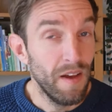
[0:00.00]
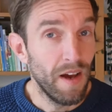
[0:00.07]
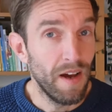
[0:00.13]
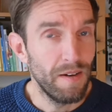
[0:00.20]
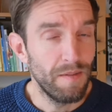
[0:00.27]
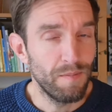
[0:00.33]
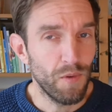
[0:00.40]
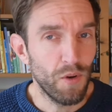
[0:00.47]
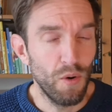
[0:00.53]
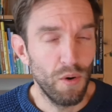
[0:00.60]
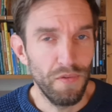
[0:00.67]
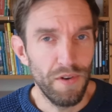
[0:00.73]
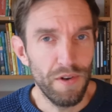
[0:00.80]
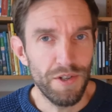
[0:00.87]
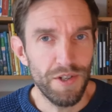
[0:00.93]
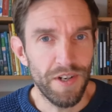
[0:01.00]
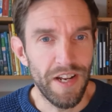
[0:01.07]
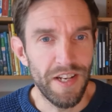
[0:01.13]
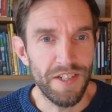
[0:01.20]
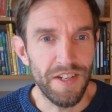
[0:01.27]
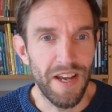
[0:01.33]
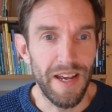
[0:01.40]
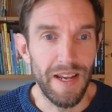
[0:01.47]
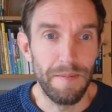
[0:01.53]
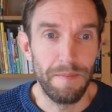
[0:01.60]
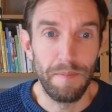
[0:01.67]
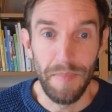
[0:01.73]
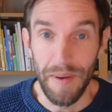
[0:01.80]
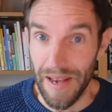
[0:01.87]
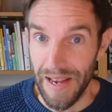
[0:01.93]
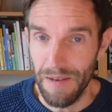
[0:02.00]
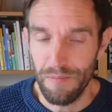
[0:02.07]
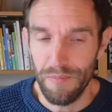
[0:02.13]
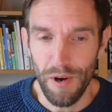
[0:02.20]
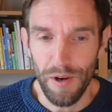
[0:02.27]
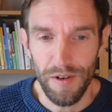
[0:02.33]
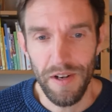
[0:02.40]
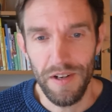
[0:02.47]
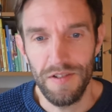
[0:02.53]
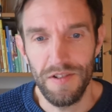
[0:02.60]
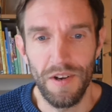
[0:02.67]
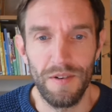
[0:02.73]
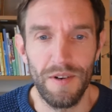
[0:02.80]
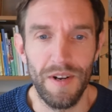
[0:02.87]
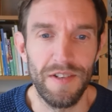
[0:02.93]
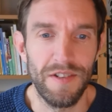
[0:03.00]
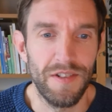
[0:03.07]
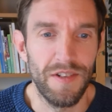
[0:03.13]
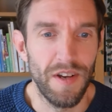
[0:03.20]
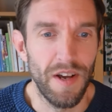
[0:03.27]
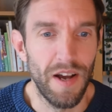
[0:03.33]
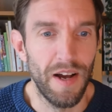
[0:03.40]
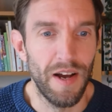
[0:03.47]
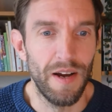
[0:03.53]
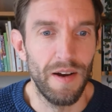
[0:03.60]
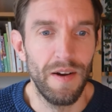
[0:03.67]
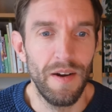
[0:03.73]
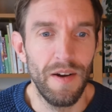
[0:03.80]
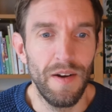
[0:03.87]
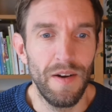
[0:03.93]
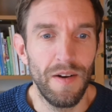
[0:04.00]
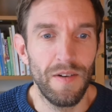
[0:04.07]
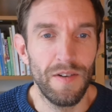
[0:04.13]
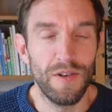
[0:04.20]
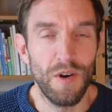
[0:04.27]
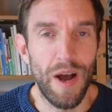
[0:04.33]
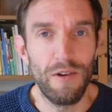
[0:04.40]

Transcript: Um, Cold Fusion is a paid product, so that's uh, so.